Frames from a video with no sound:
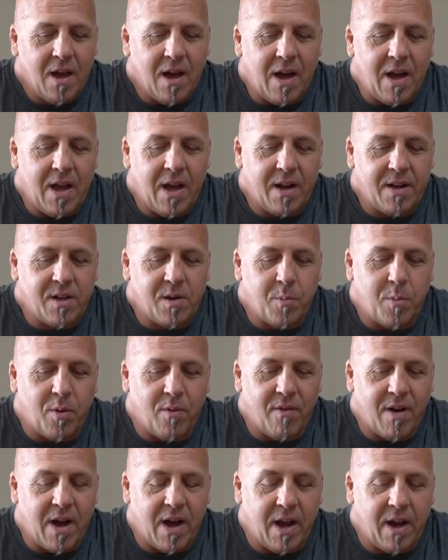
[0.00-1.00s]
I had to
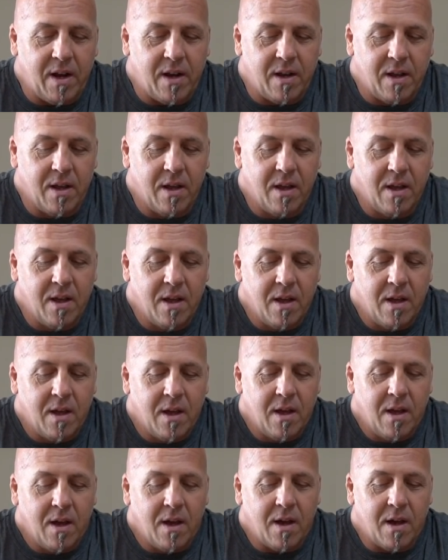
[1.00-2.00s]
provide
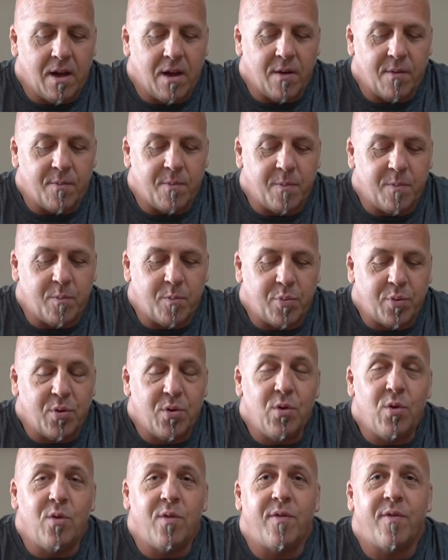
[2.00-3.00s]

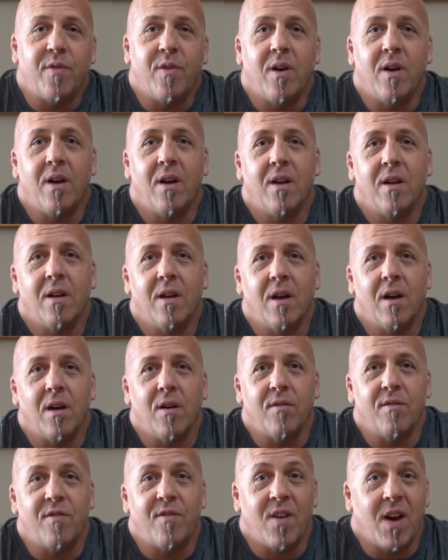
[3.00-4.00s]
proof
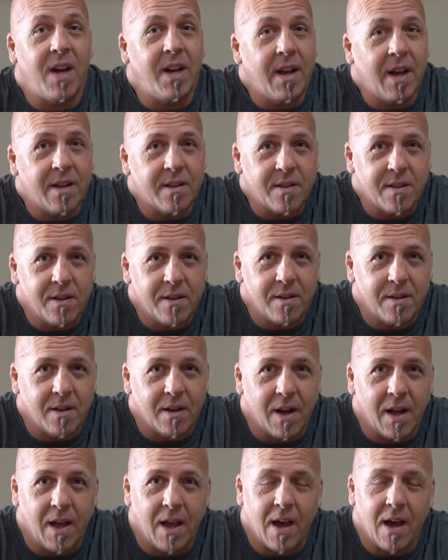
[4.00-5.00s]
of finances
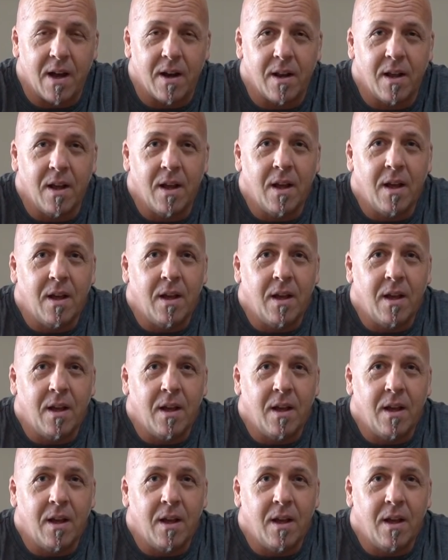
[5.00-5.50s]
that I had